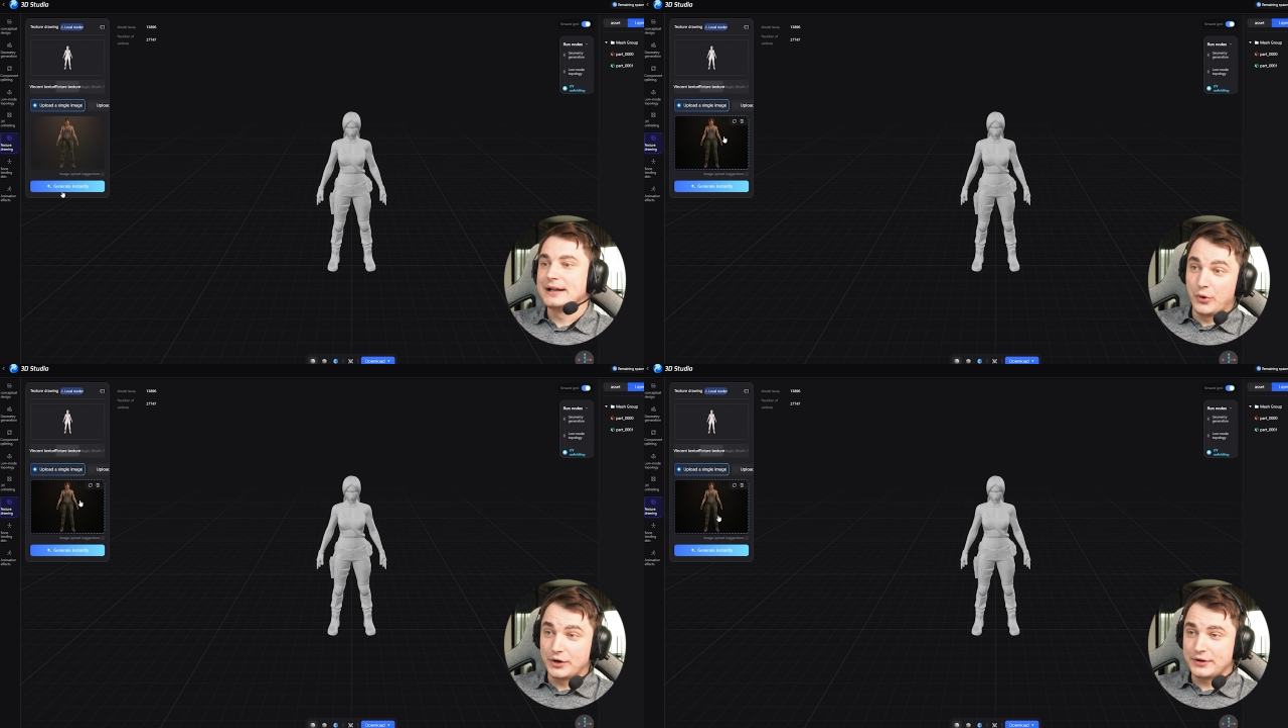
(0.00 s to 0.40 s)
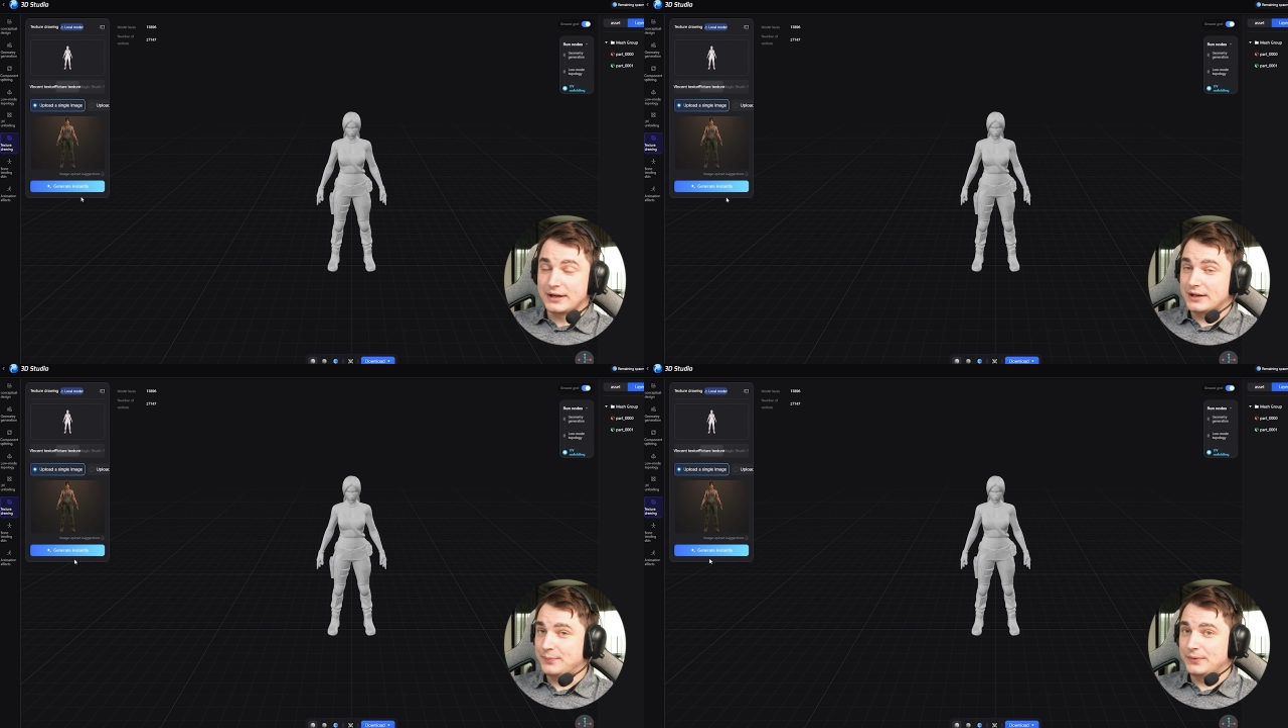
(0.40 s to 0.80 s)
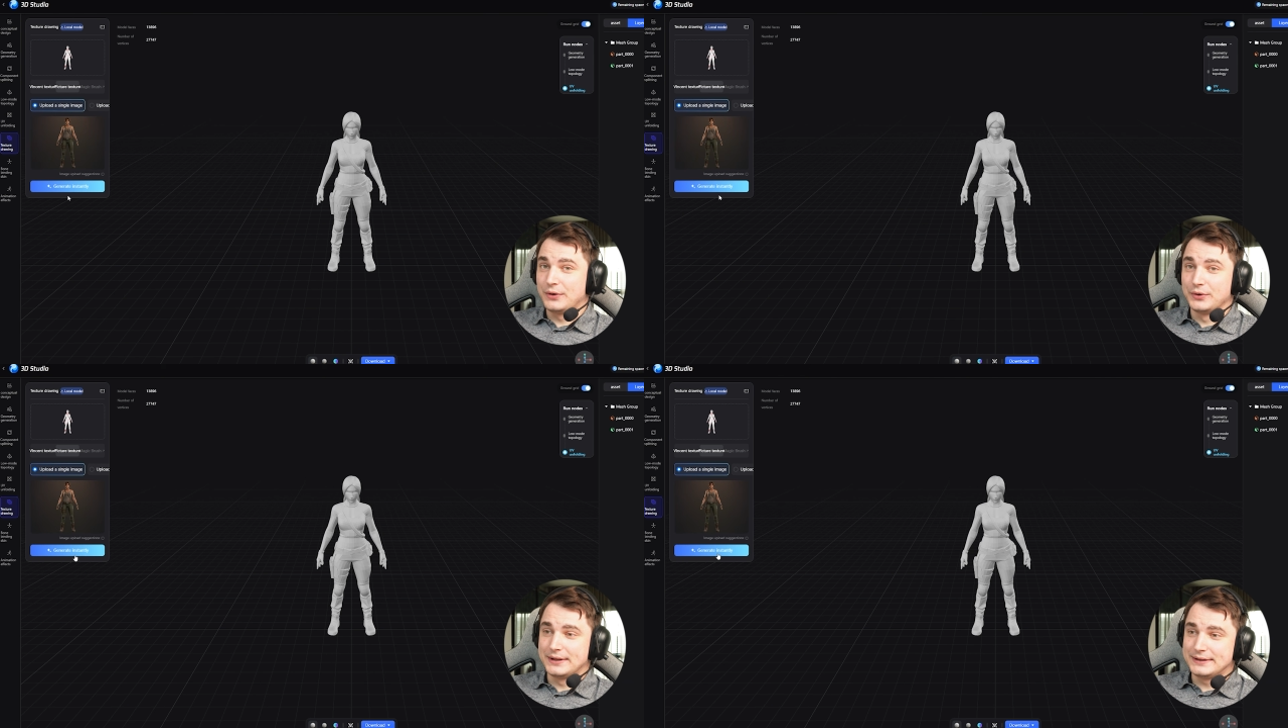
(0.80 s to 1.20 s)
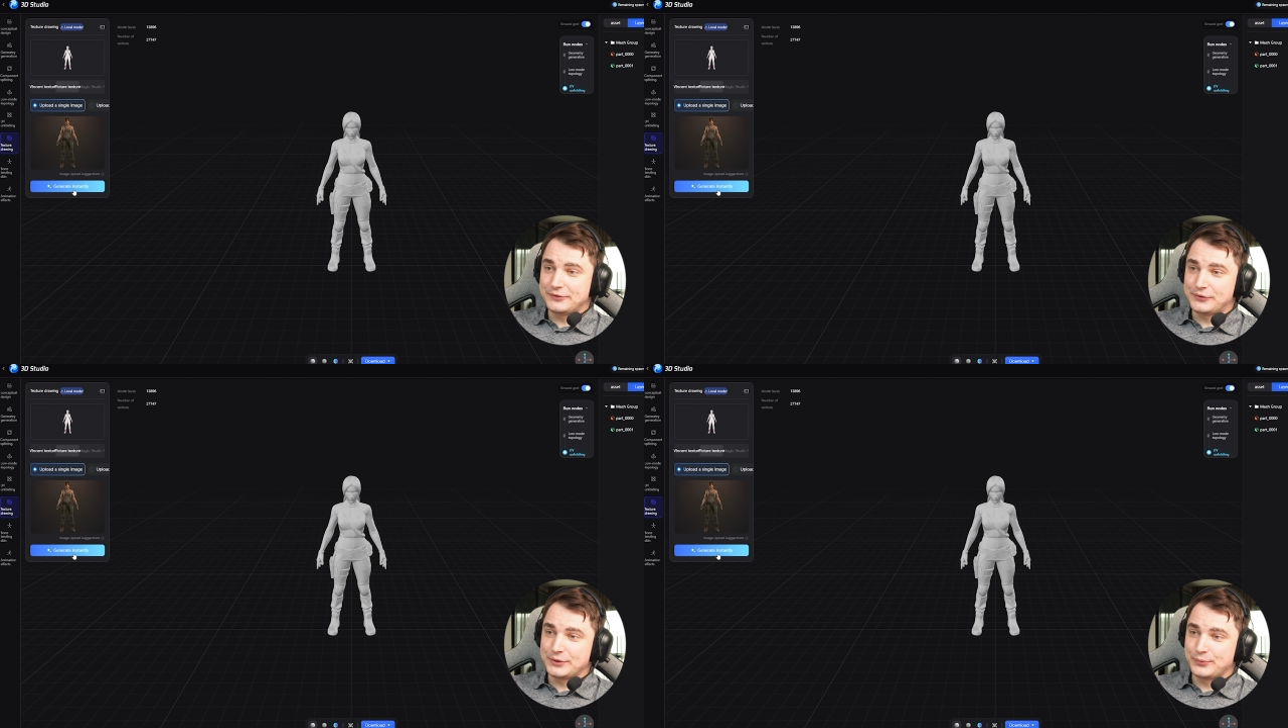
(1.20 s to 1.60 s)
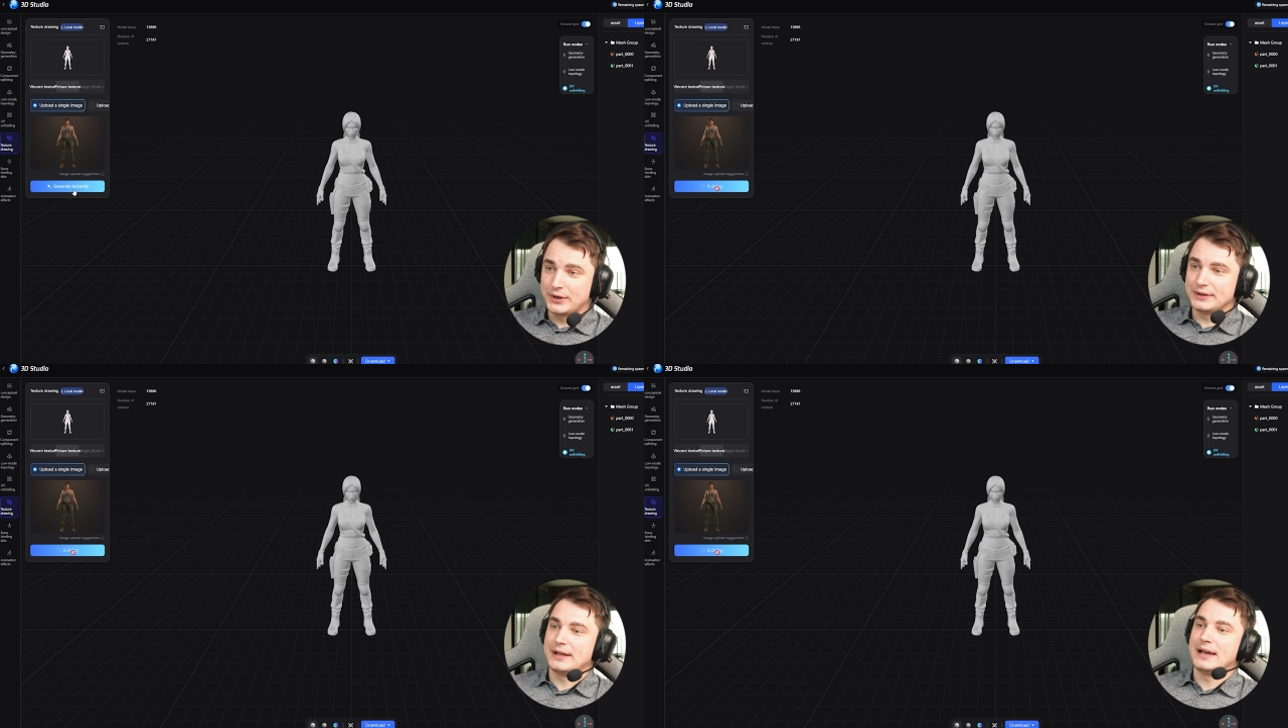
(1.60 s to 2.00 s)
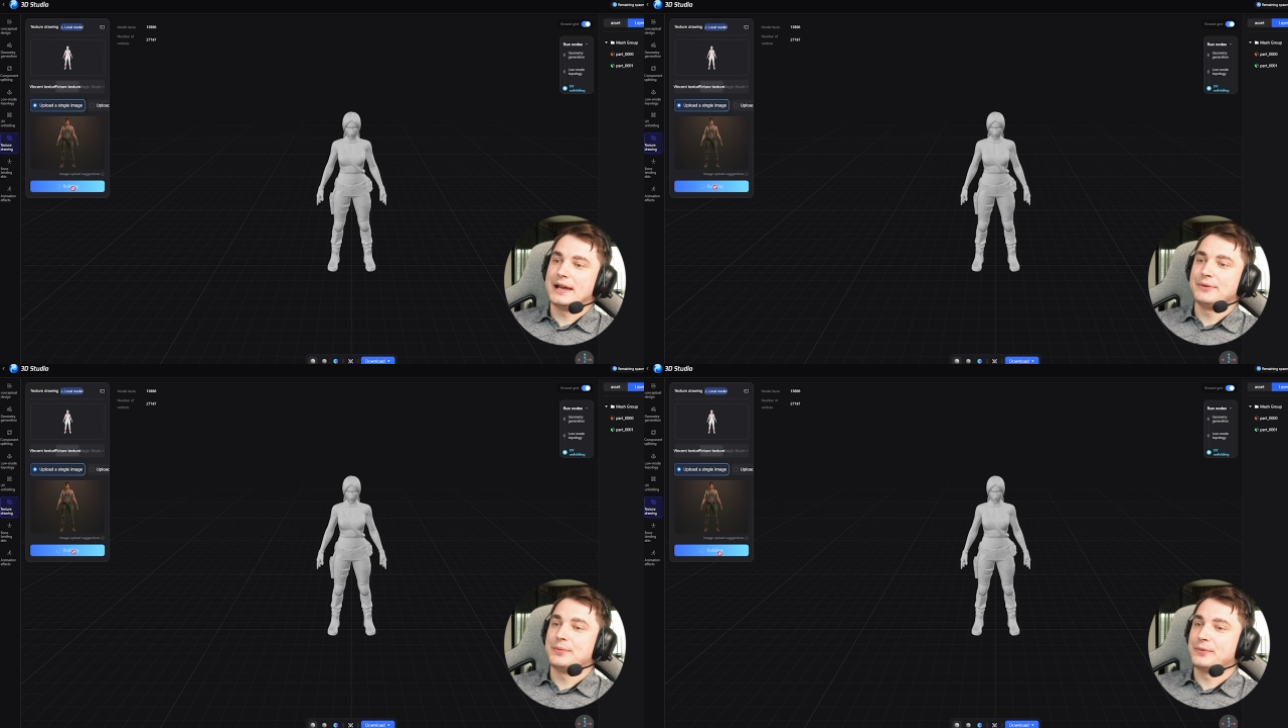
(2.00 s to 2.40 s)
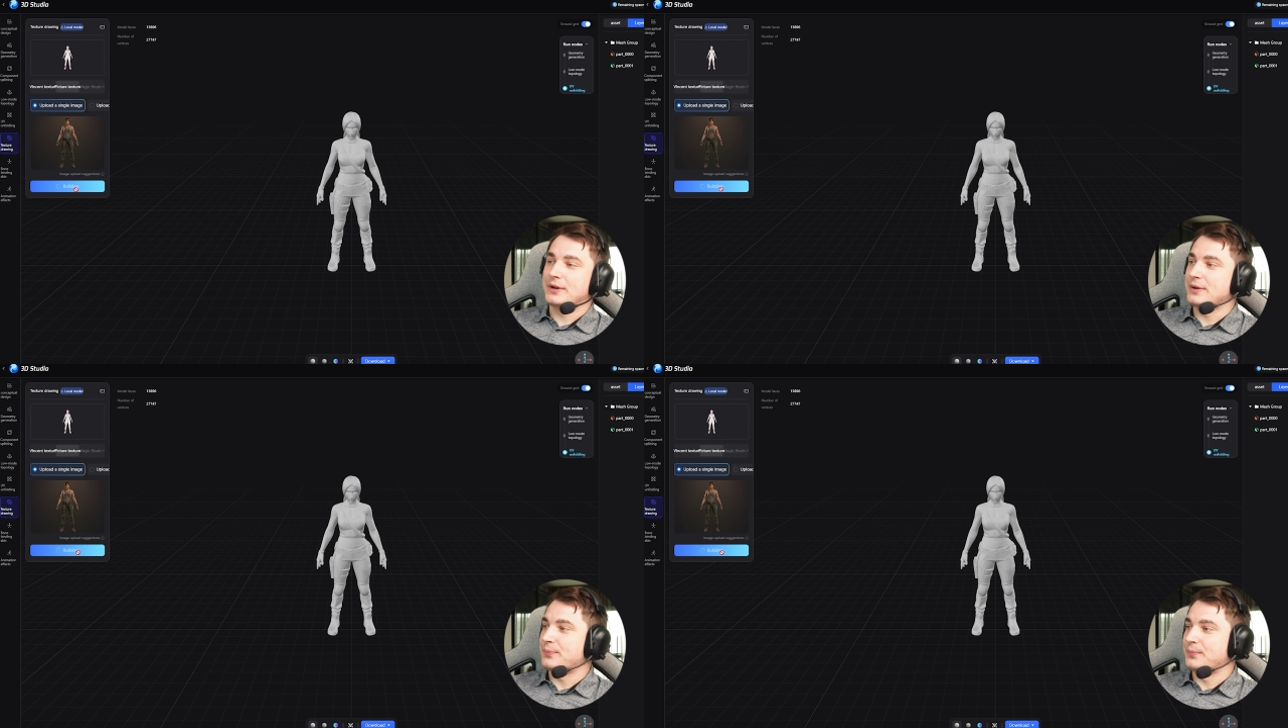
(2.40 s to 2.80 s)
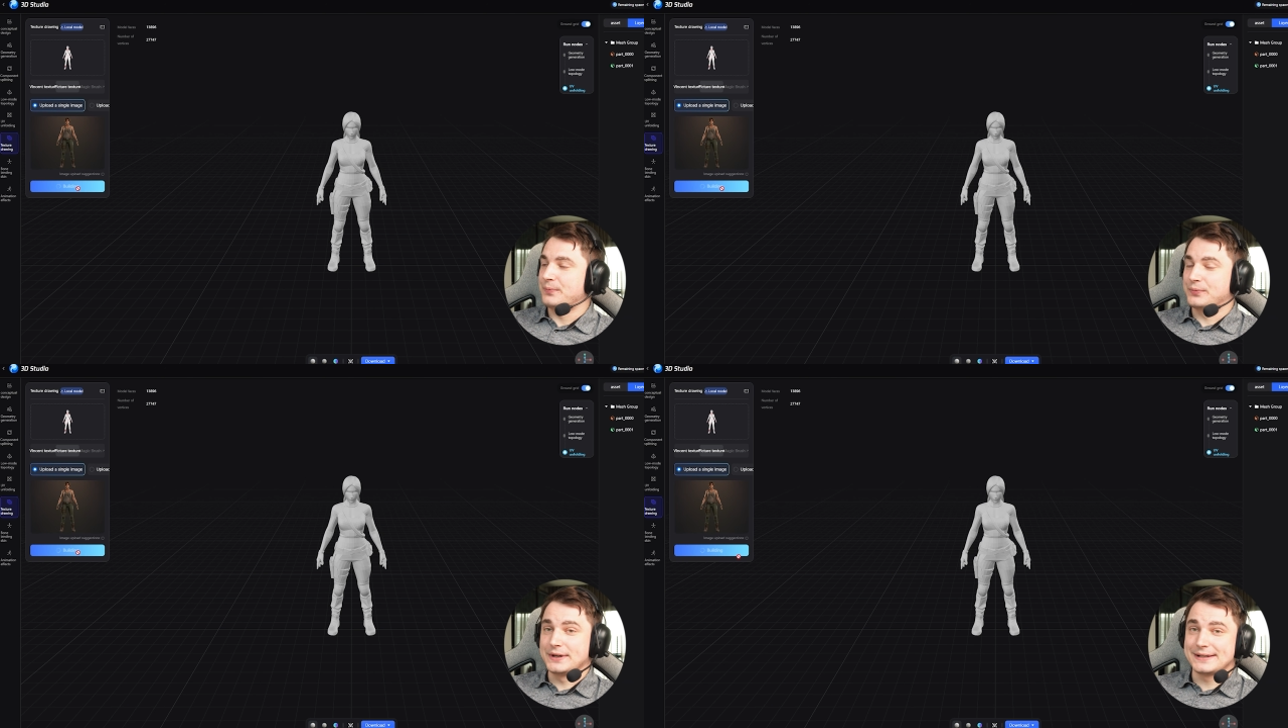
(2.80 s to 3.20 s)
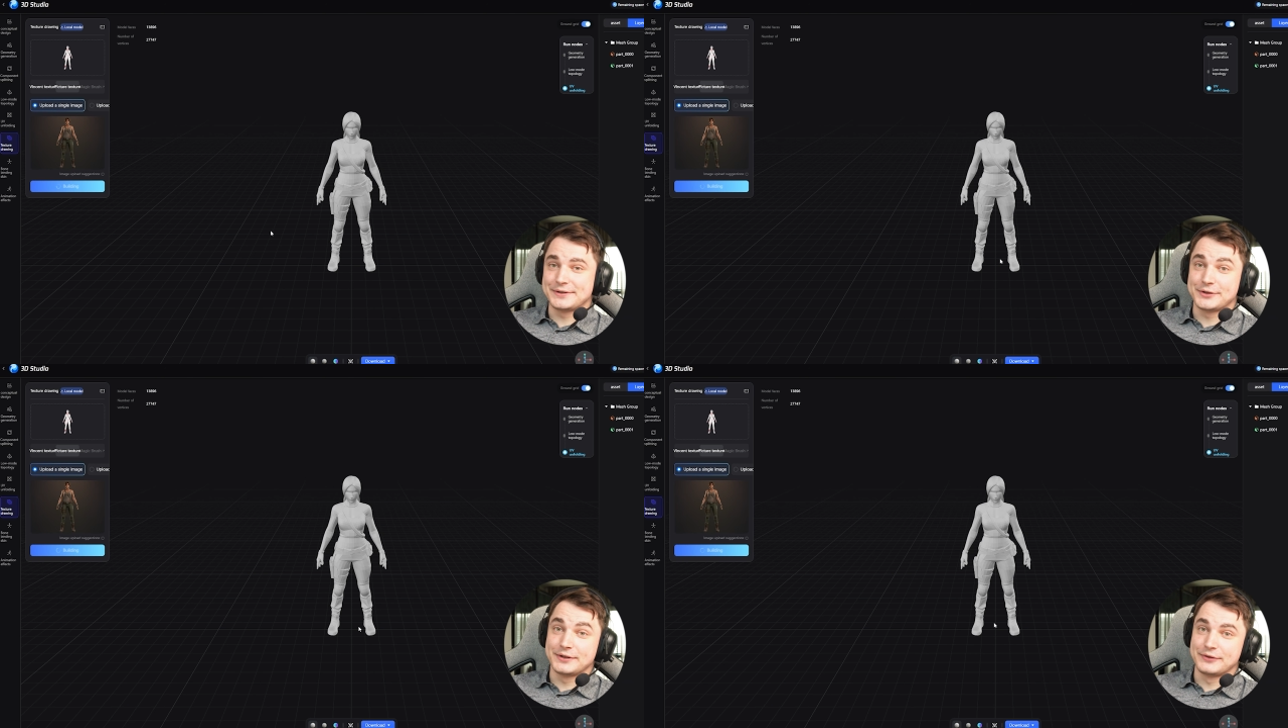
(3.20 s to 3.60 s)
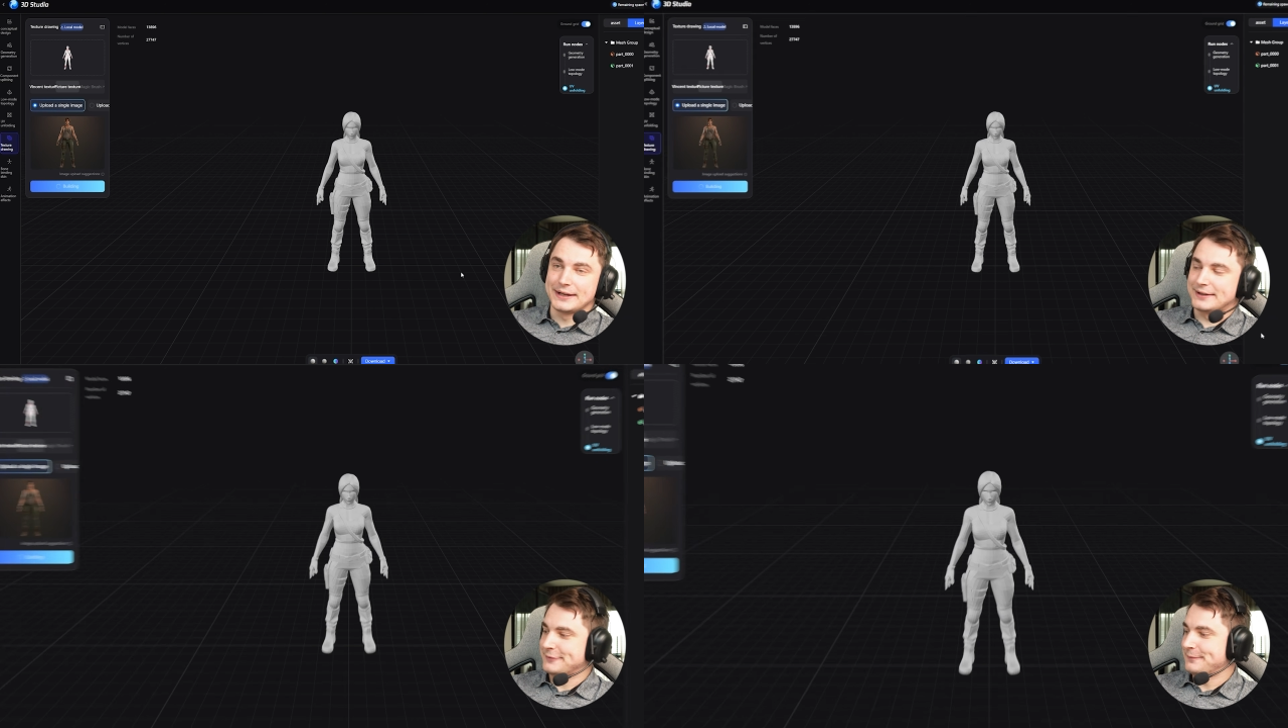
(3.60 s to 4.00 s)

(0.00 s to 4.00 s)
or you can upload a different one and we're gonna press generate.